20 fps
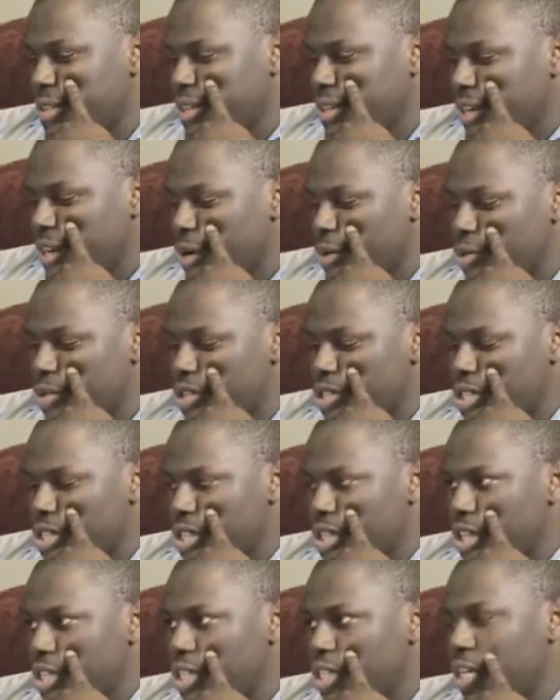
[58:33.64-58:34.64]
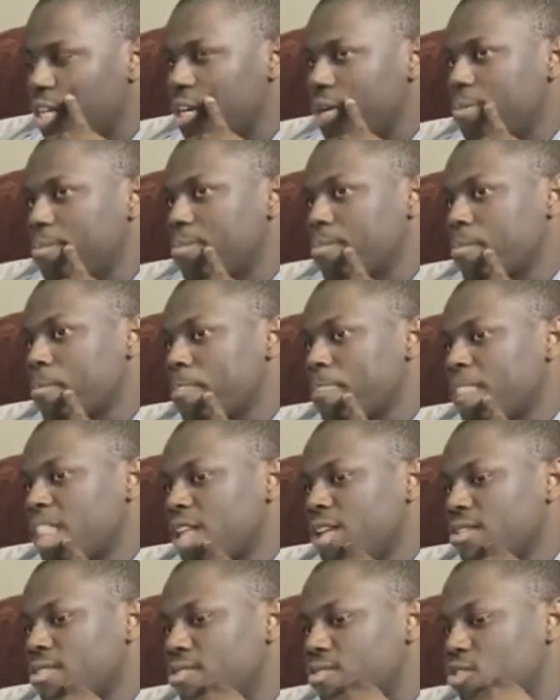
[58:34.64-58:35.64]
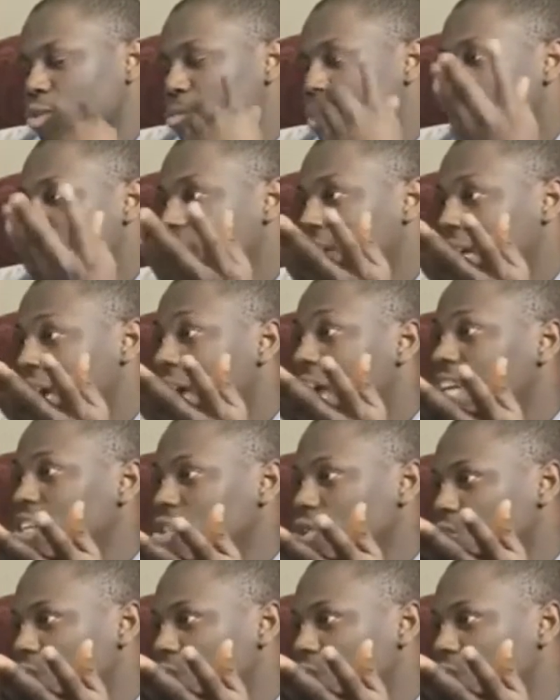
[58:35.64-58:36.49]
I would say that for me, I know